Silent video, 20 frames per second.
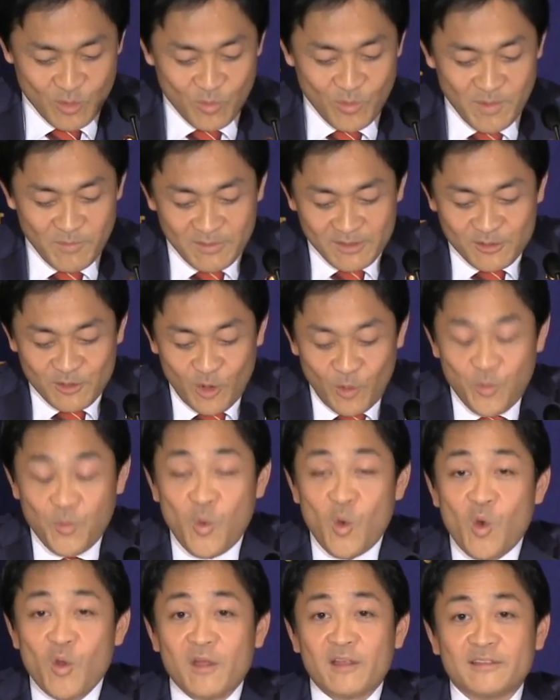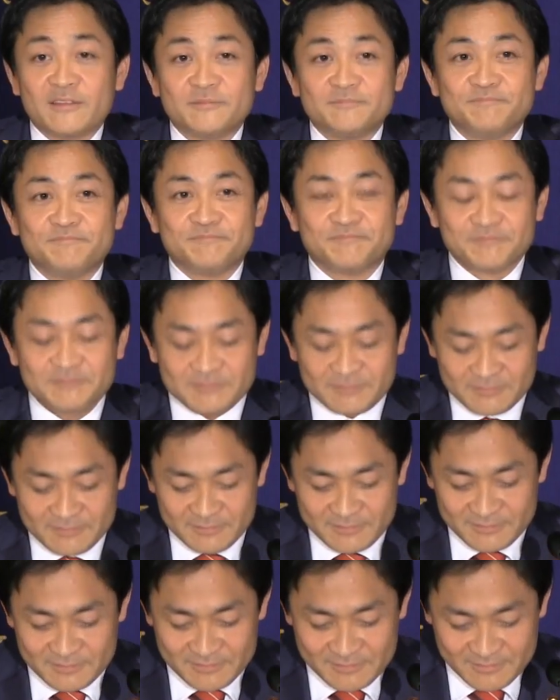We will go forward
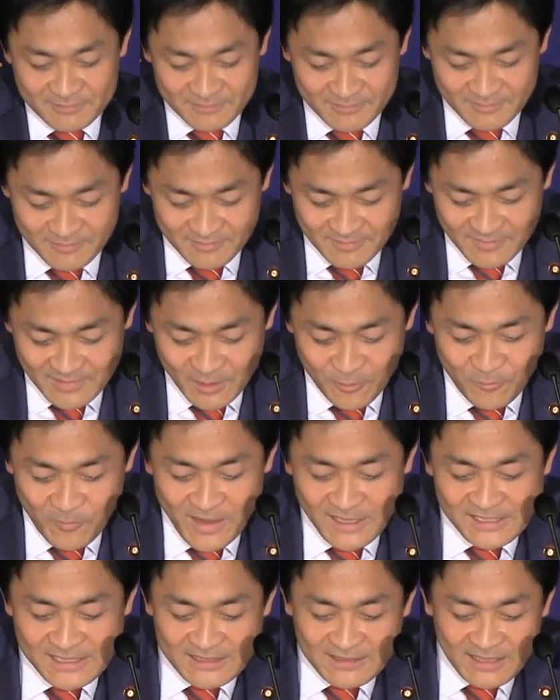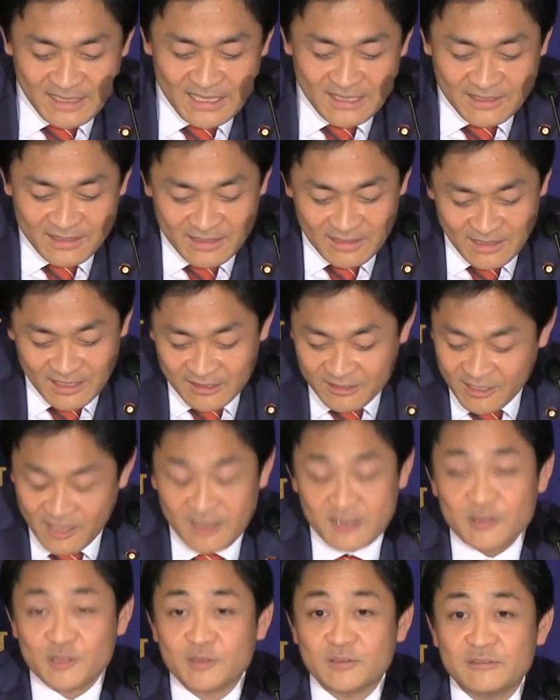facing the
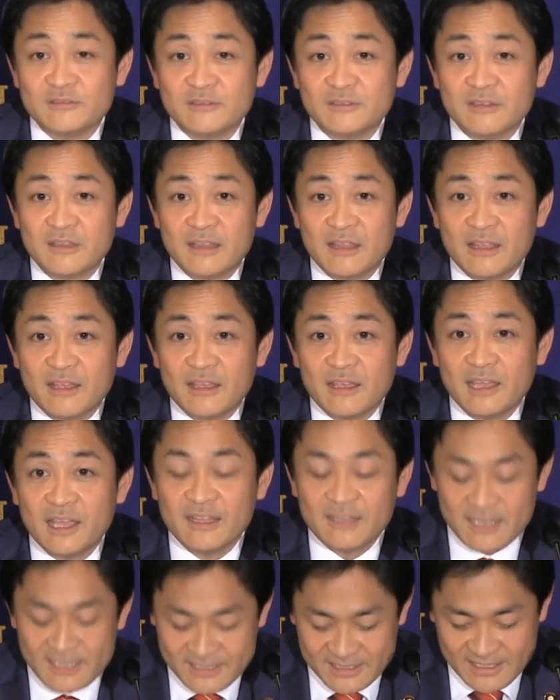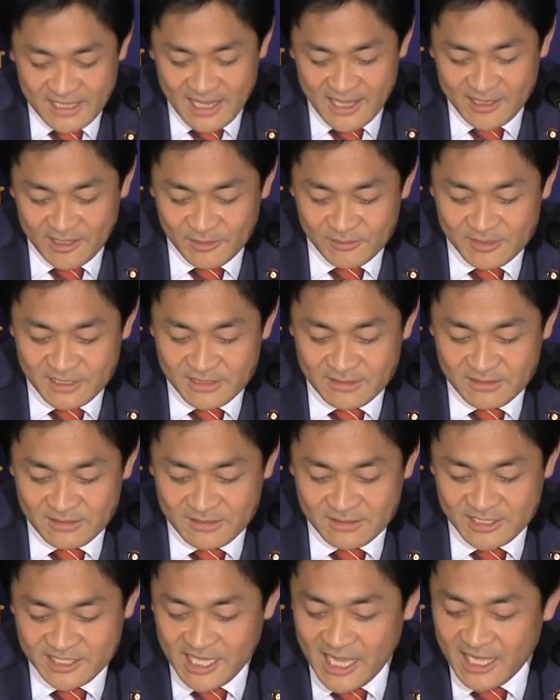internal and external
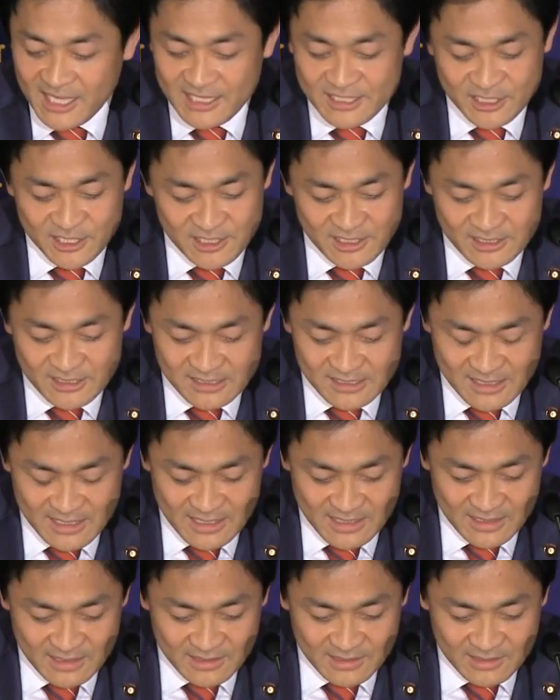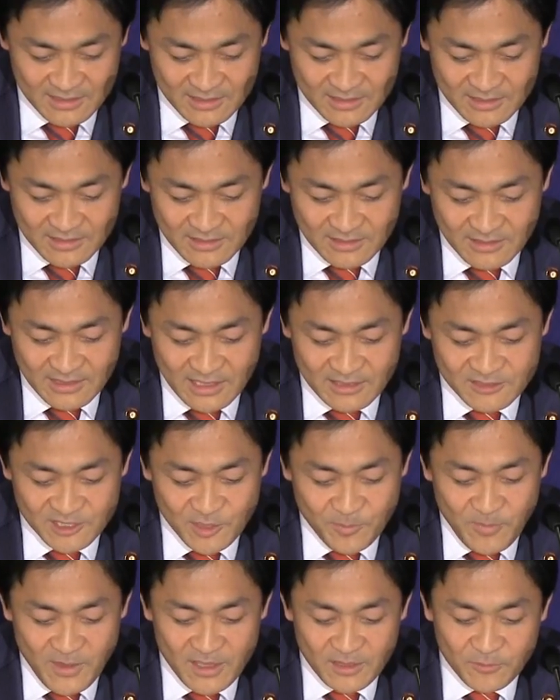challenges that
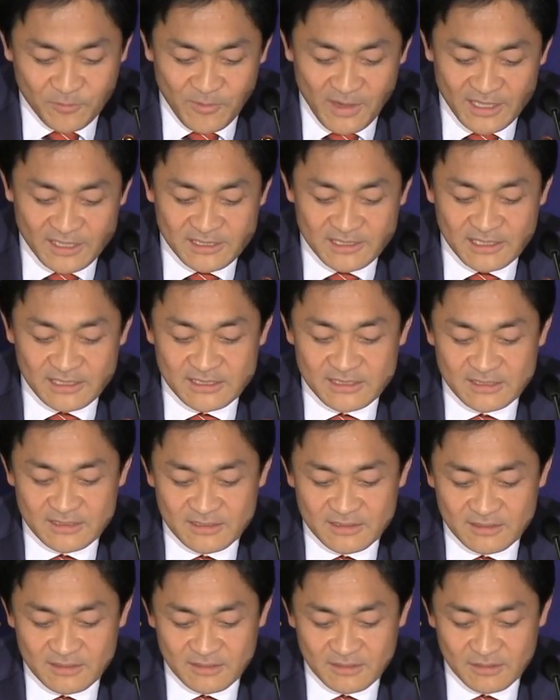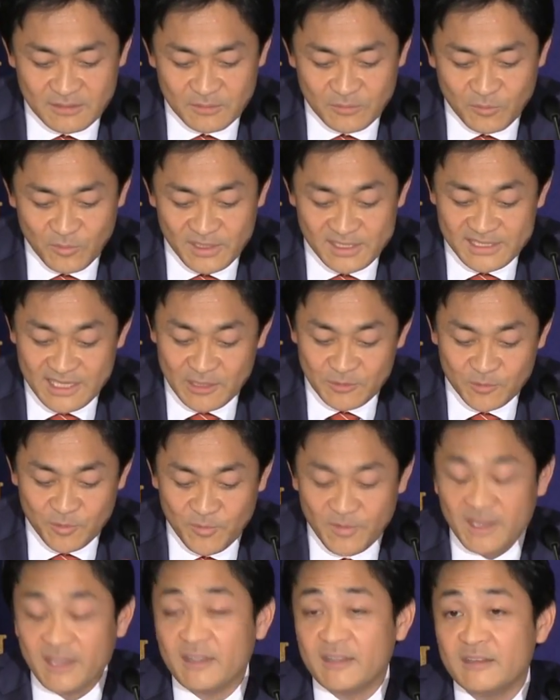Japan faces without
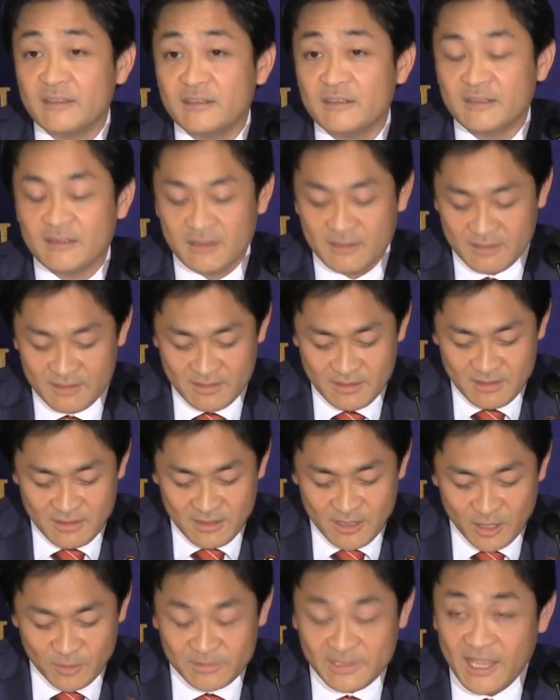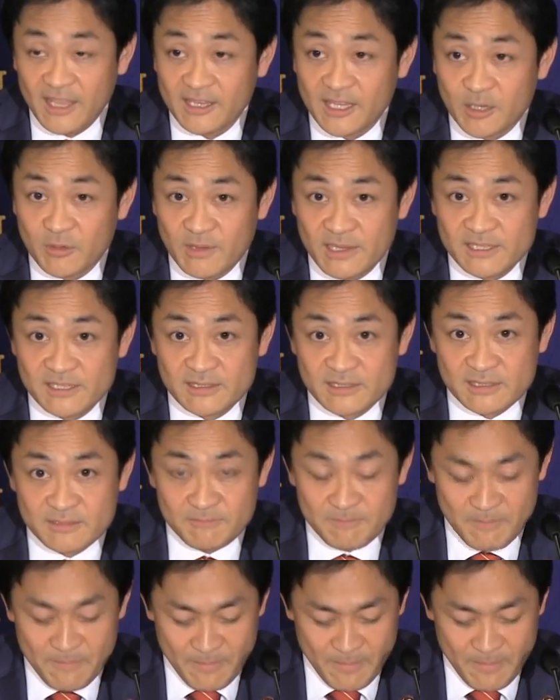fear of taking risks.